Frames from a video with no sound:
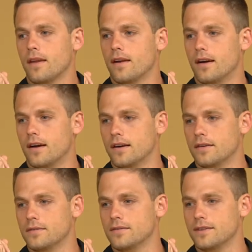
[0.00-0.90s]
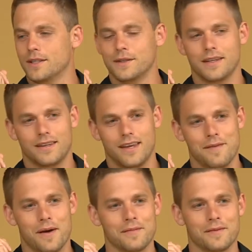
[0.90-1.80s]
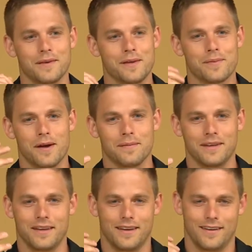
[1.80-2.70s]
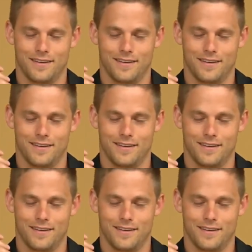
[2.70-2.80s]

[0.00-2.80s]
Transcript: Um, you know, he came up to me, He probably